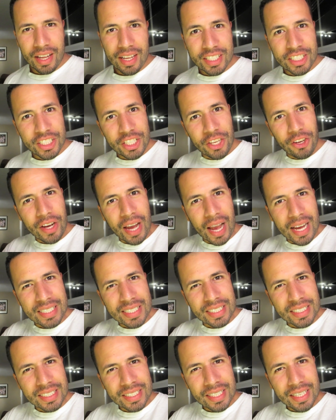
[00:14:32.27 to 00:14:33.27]
See you
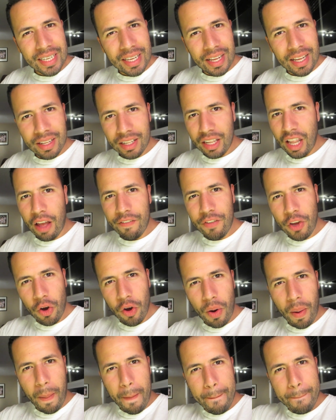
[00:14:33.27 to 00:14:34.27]
guys. Love you.
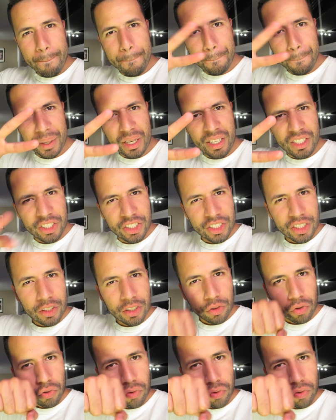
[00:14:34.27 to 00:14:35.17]
Peace.